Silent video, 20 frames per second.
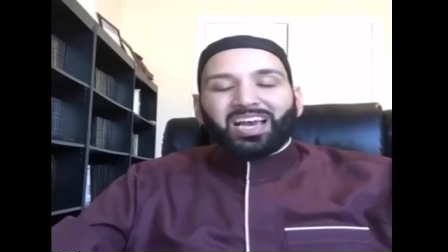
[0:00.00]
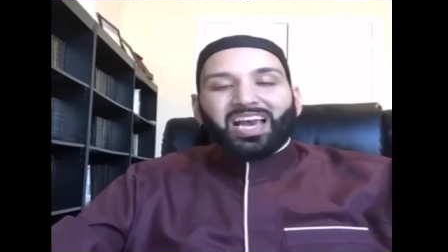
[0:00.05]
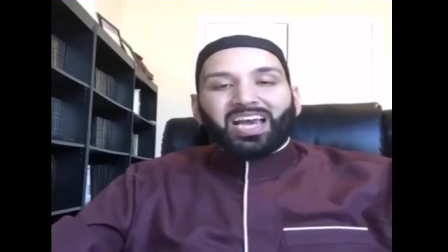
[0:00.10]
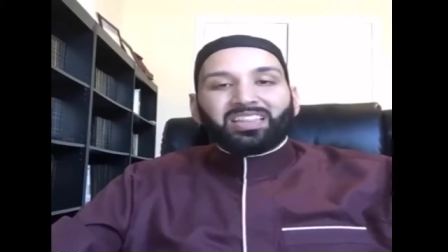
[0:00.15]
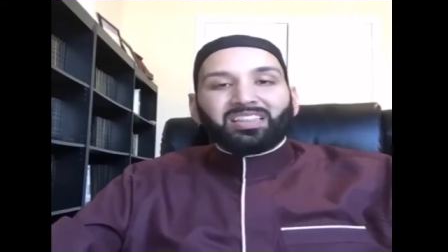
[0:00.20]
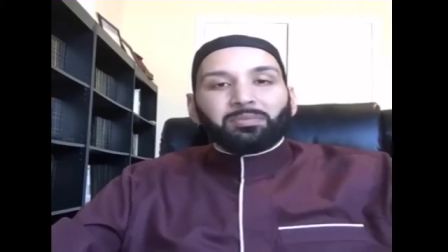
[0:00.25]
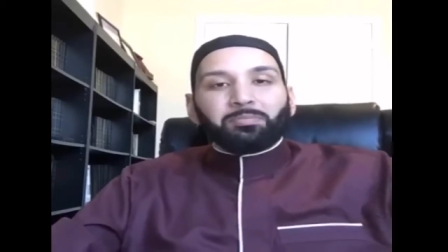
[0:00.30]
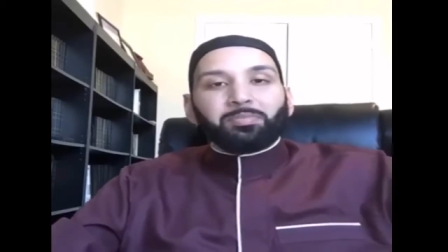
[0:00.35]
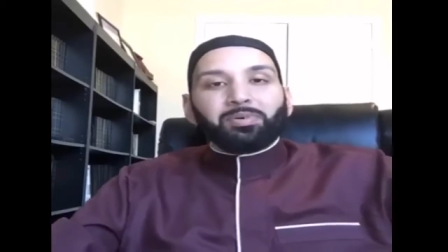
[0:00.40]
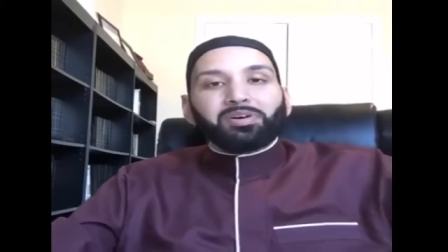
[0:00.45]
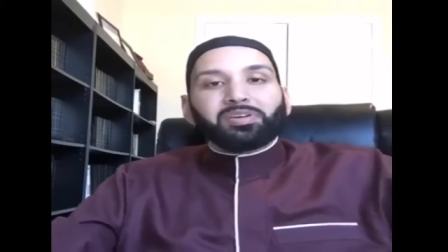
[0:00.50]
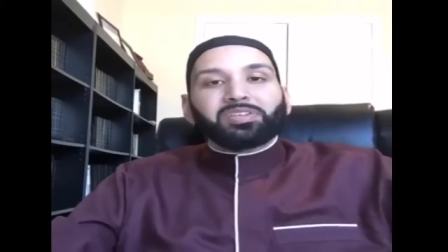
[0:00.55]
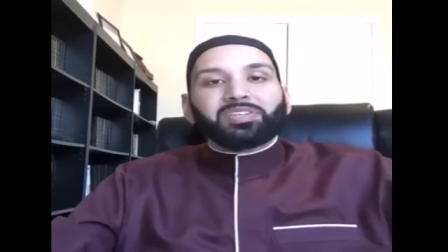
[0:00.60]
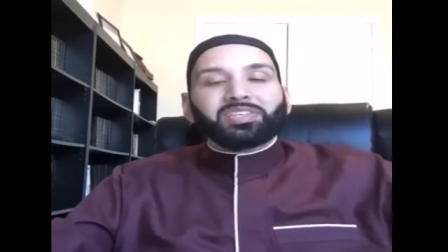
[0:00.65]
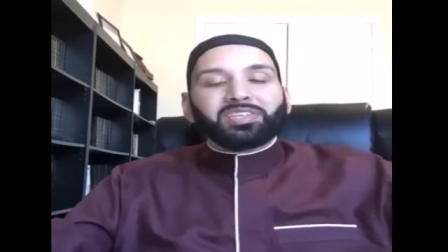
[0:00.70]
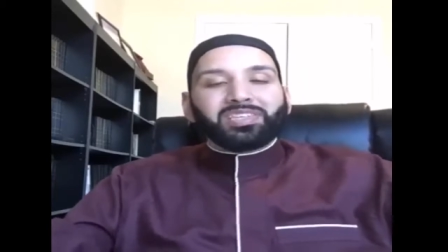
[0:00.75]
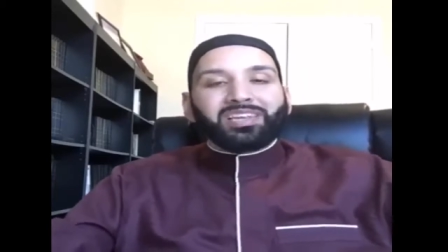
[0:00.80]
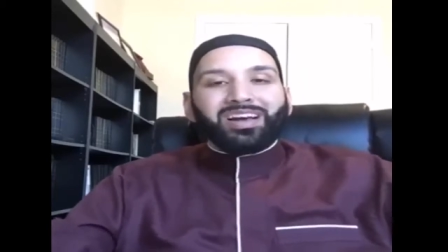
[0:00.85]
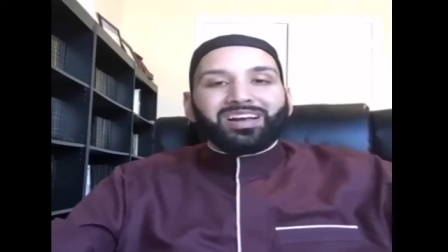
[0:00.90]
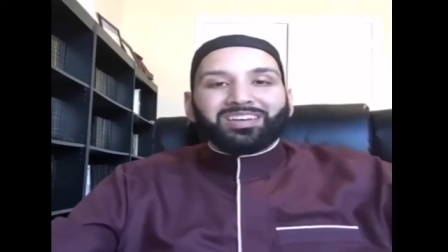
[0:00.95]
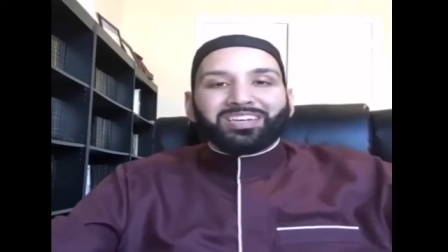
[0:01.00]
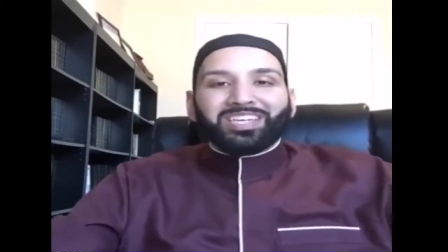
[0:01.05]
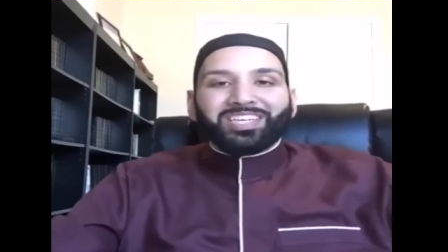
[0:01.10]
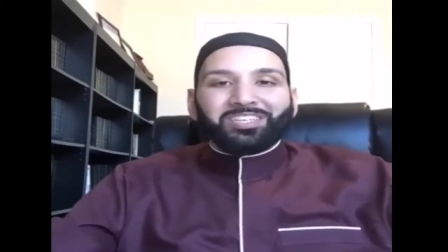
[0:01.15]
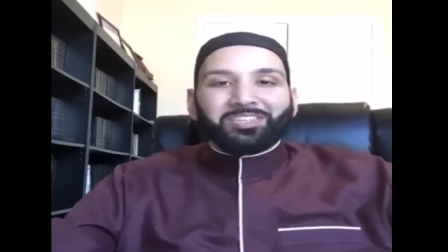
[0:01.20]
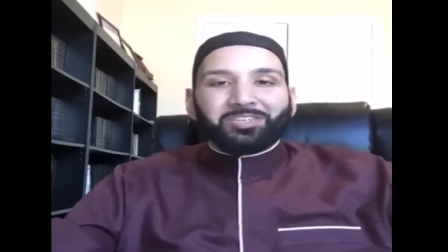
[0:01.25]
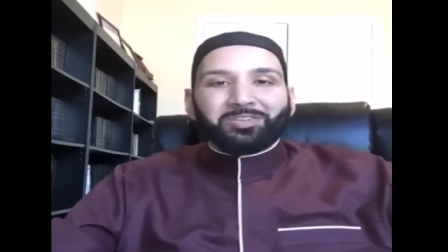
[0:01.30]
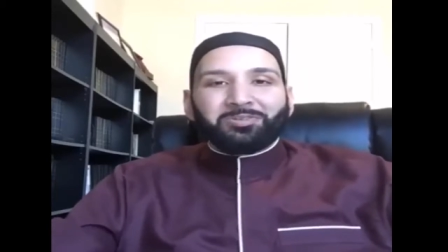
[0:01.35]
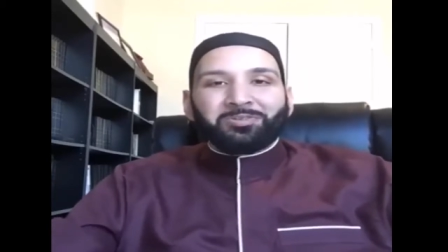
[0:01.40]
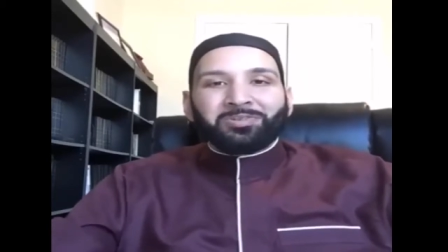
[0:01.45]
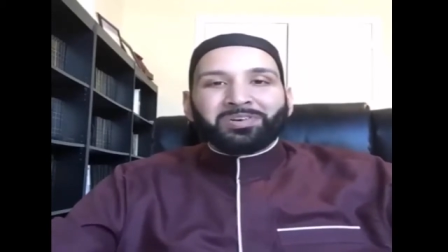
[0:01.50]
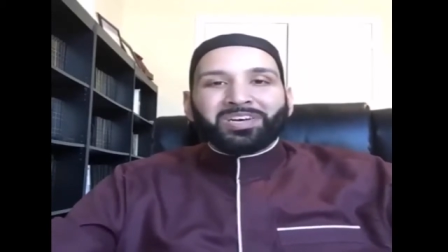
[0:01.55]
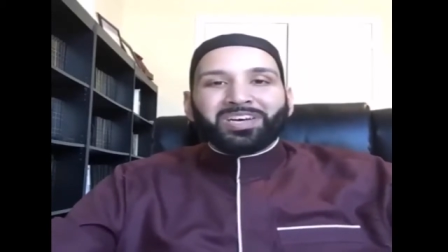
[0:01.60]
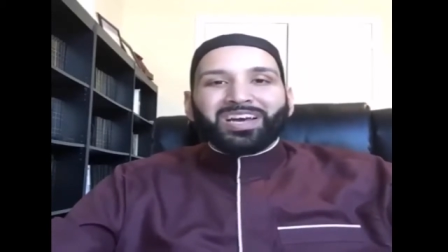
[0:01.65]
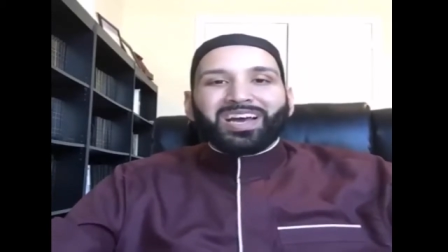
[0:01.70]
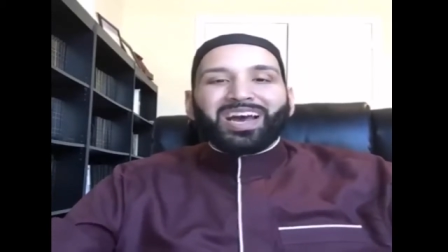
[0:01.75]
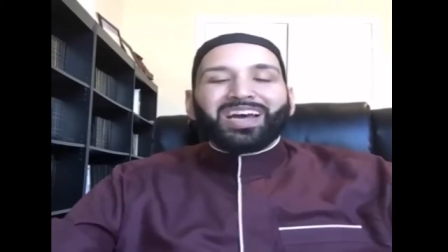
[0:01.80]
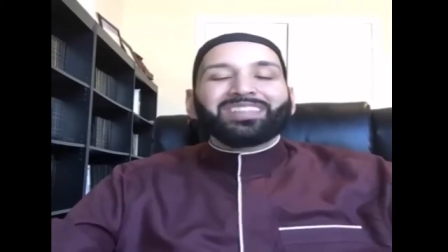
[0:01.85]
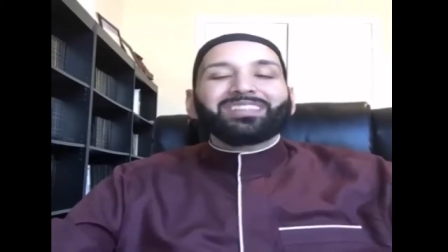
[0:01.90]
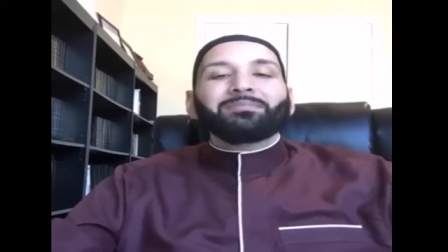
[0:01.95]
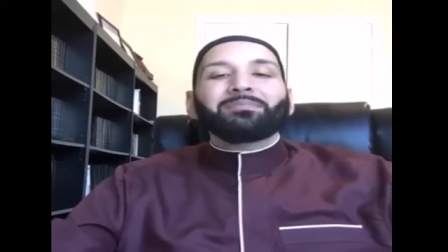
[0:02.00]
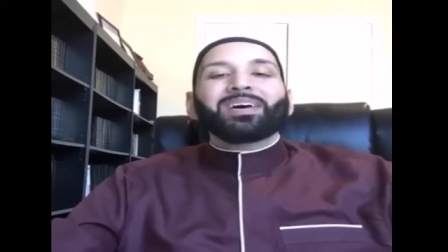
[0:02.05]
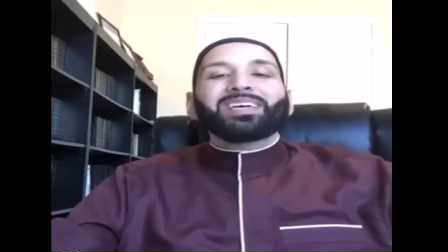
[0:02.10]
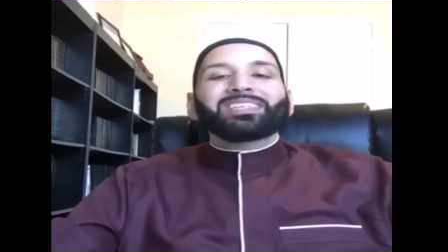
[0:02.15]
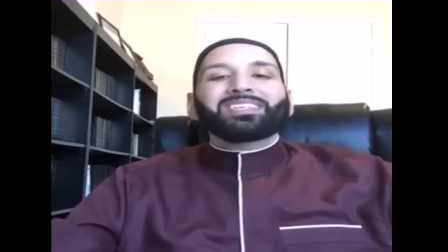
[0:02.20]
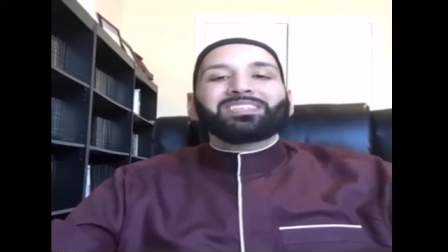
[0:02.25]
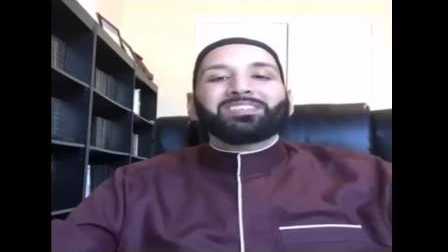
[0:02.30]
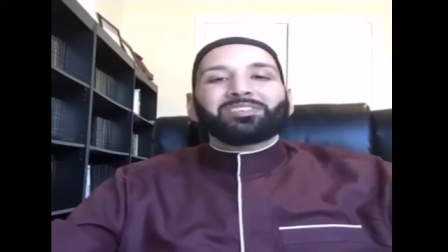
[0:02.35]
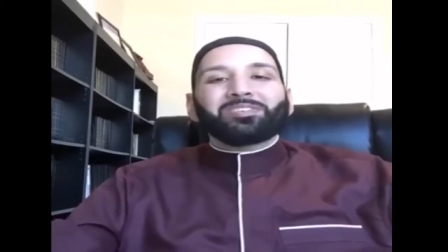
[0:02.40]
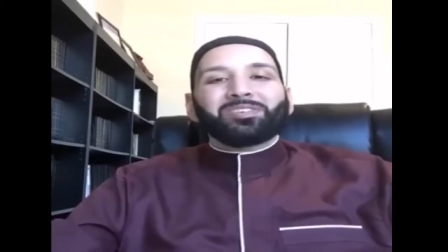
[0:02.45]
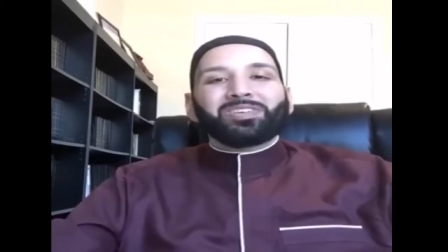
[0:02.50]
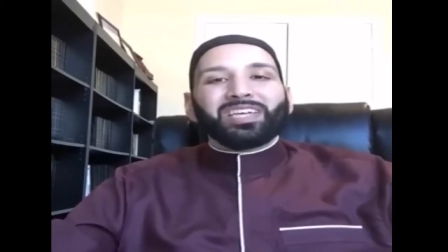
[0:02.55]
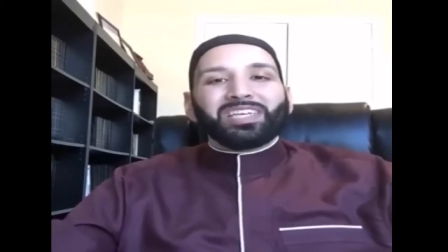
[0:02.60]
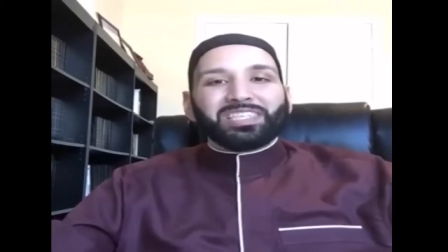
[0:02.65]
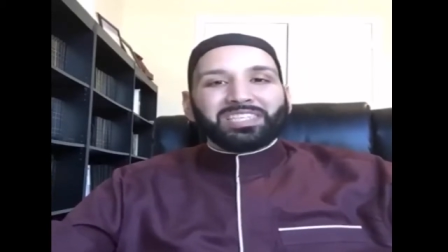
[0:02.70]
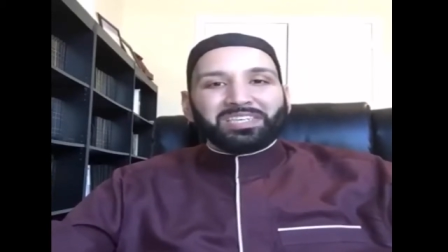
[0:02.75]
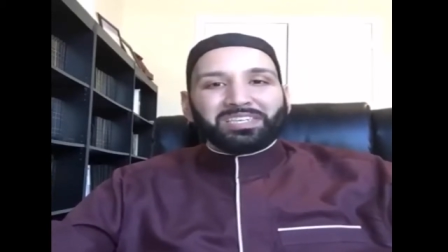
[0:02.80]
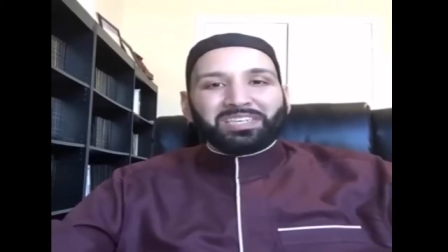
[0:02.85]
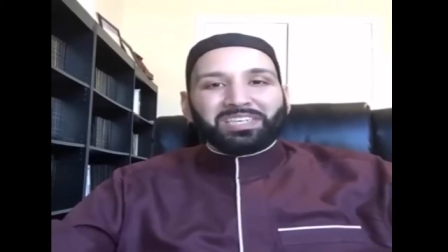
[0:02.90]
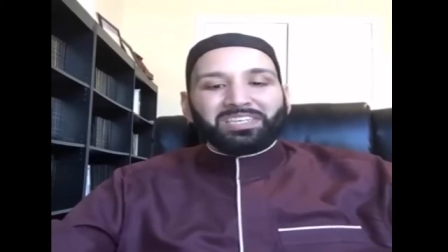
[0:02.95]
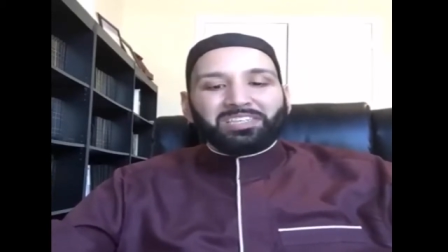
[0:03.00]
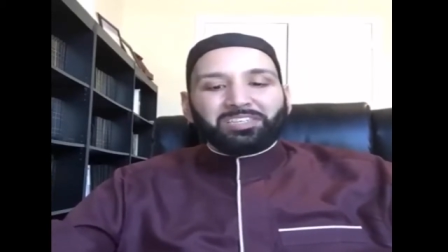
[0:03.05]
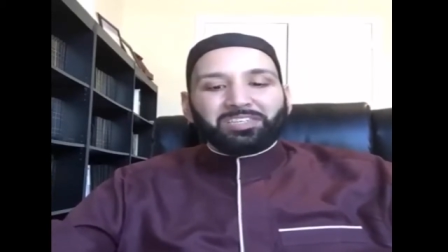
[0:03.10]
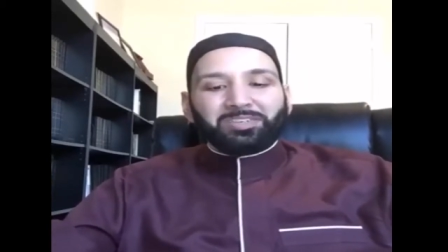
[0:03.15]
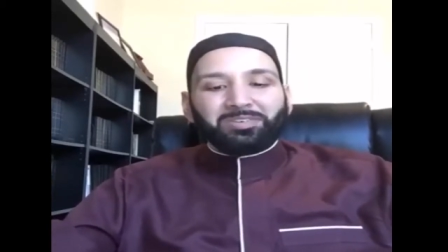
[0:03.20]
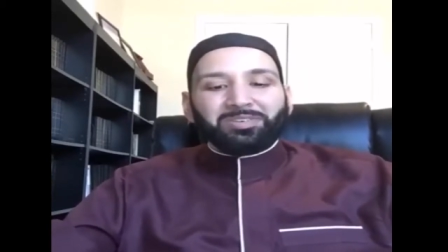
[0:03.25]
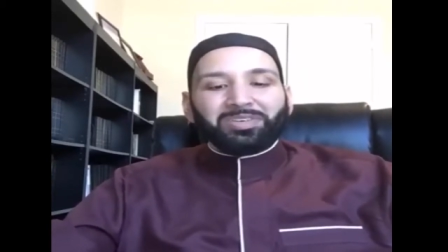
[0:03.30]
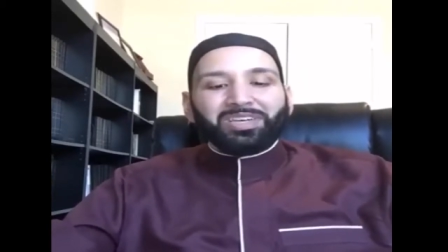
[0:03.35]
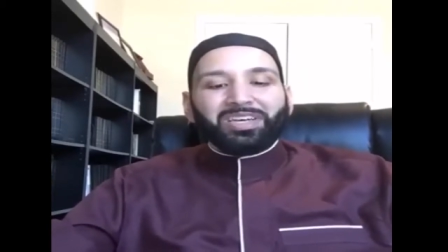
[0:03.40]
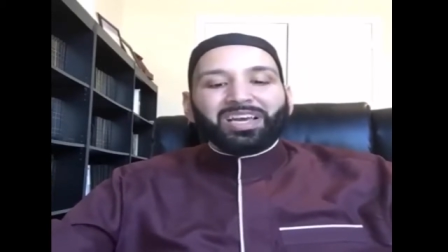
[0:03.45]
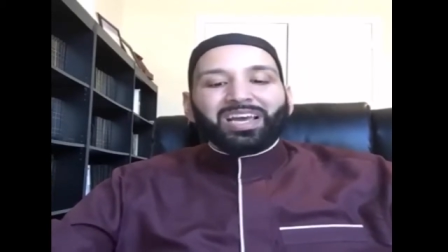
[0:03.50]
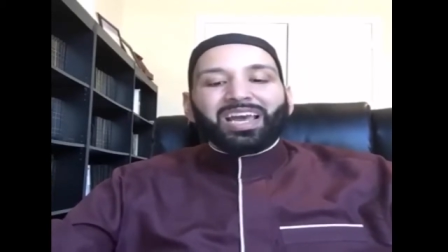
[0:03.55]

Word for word: and the book does not need you, and the messenger doesn't need you.